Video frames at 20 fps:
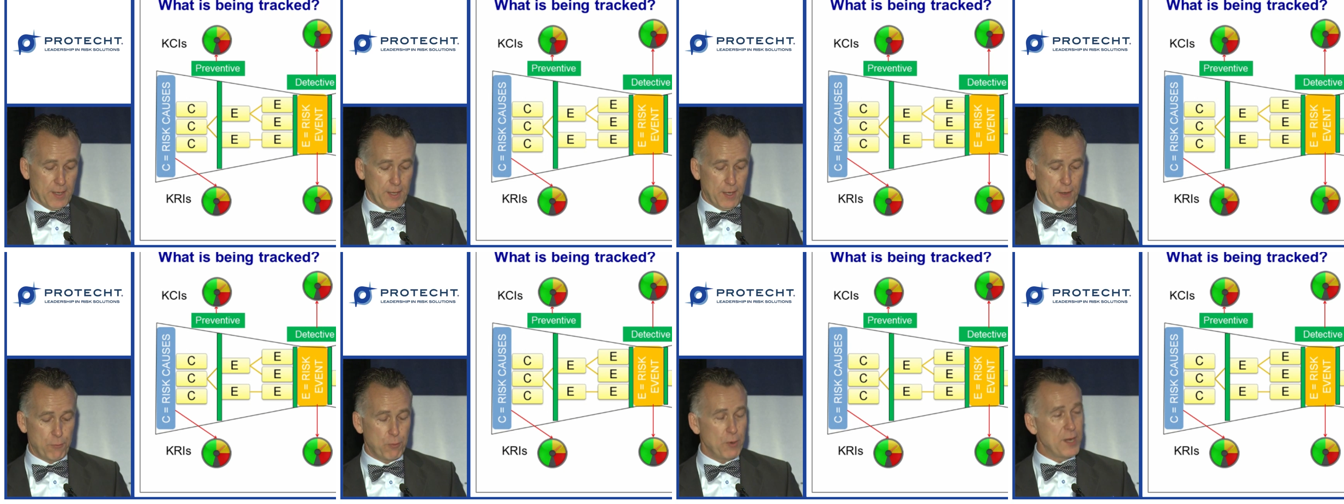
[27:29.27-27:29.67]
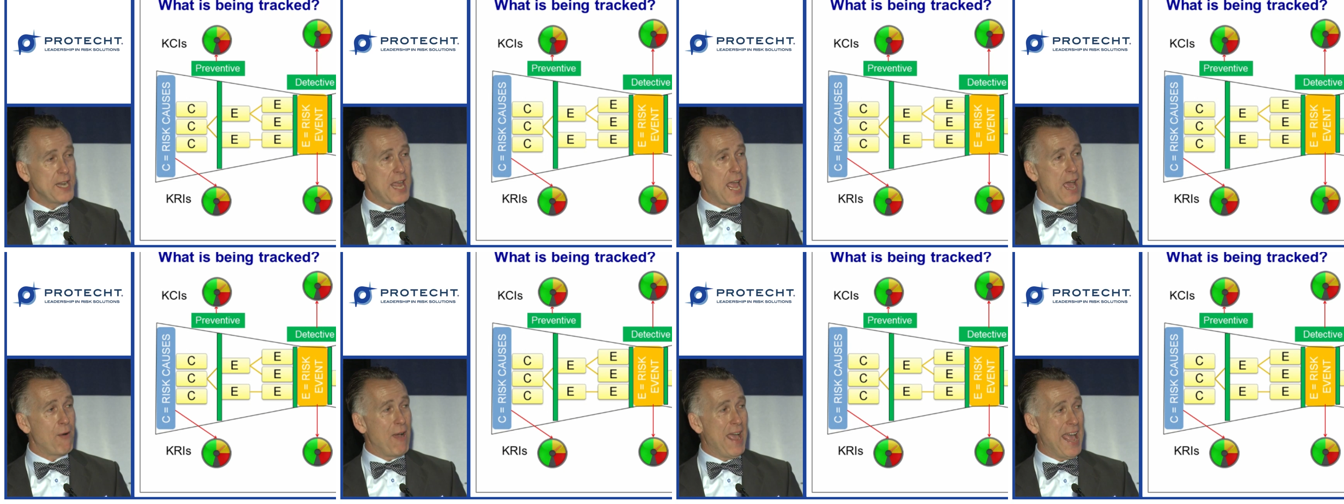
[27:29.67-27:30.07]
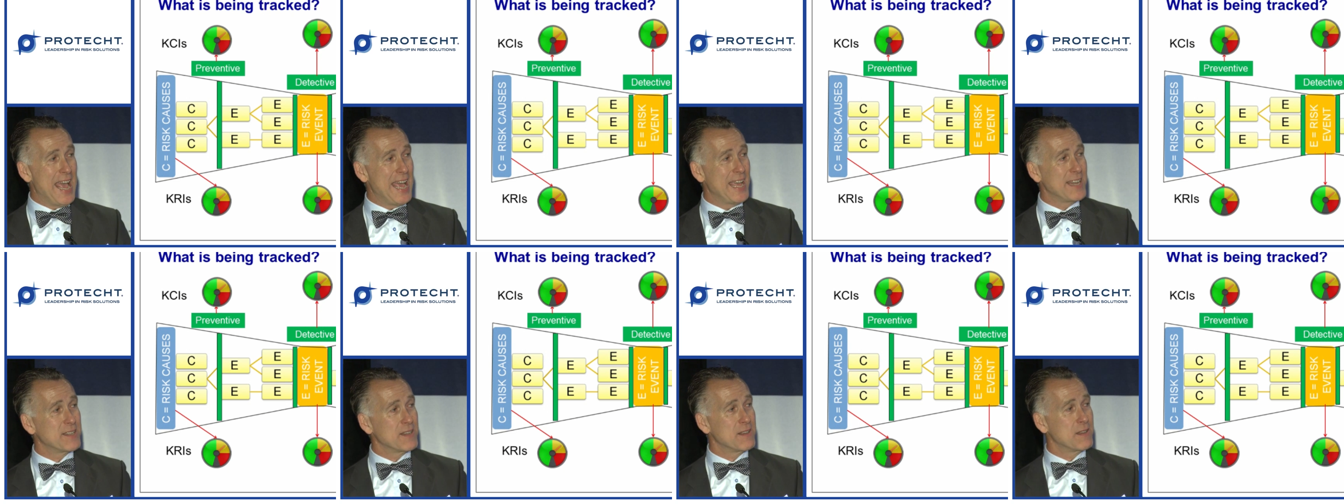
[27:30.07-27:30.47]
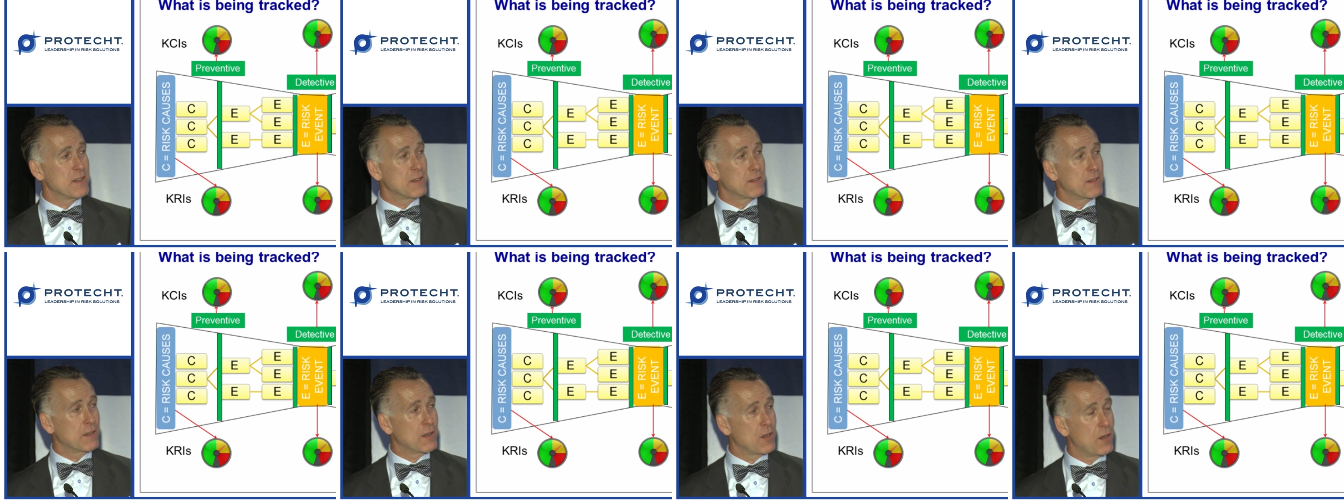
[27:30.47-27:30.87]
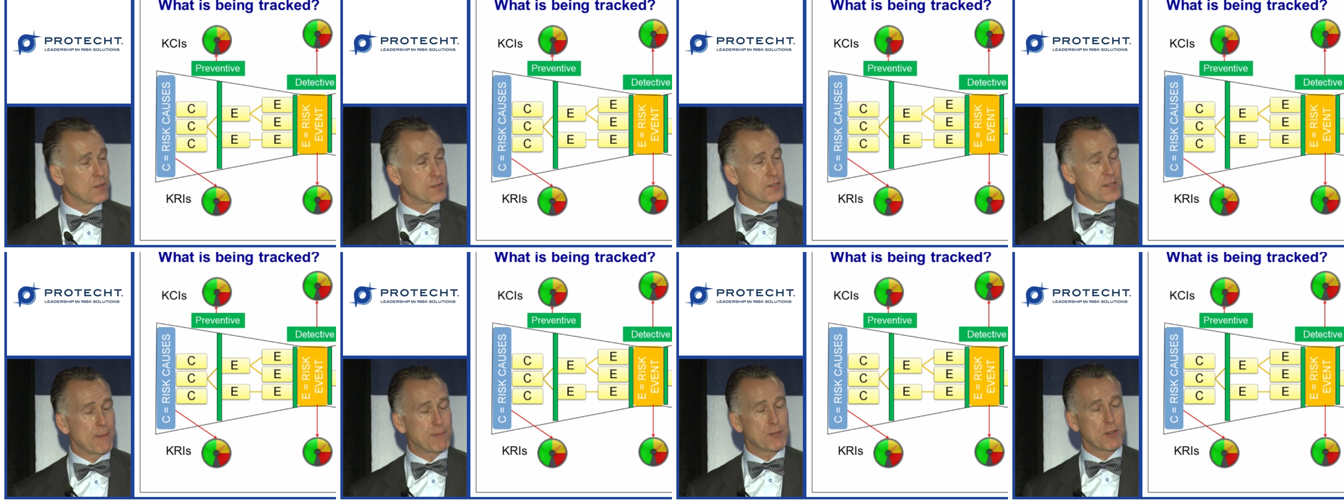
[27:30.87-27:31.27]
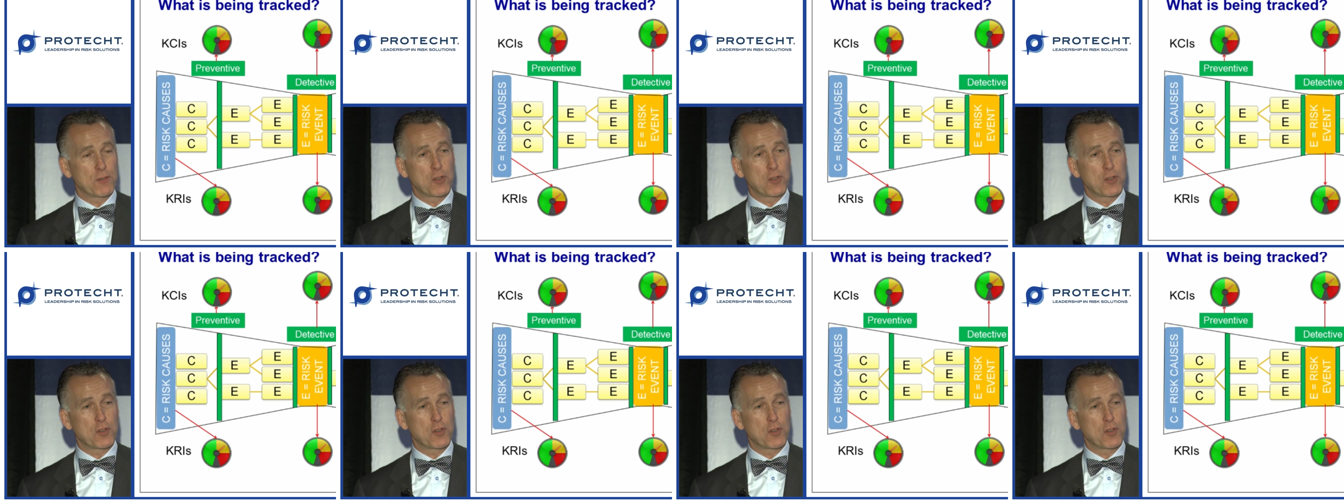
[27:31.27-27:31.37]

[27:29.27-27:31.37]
If we now add the concept